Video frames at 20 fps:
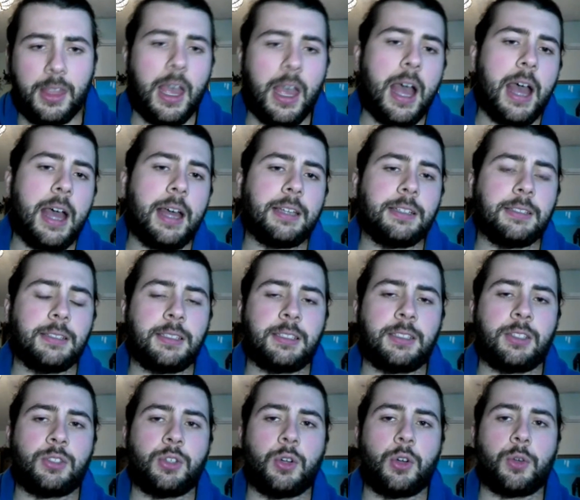and
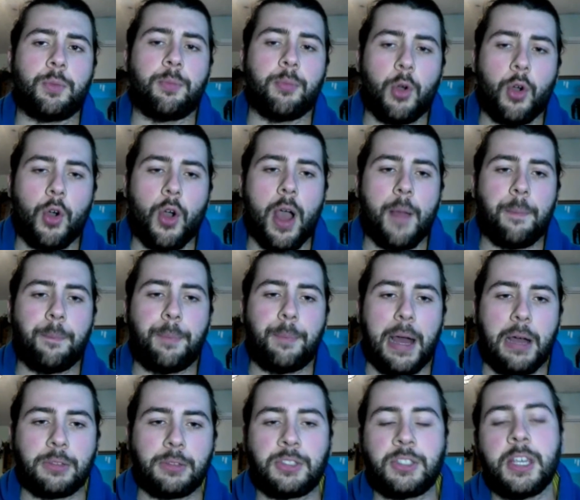to talk more
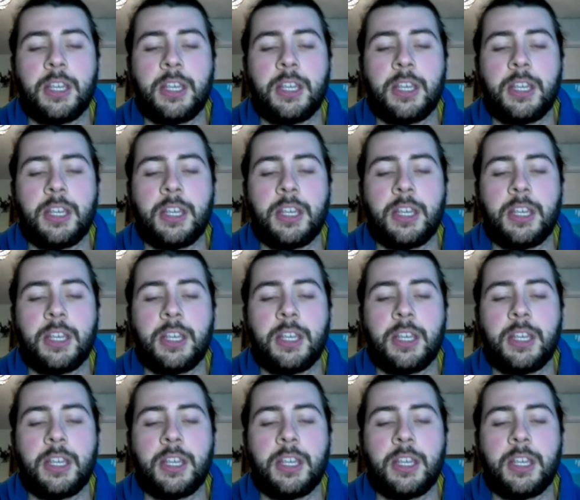about,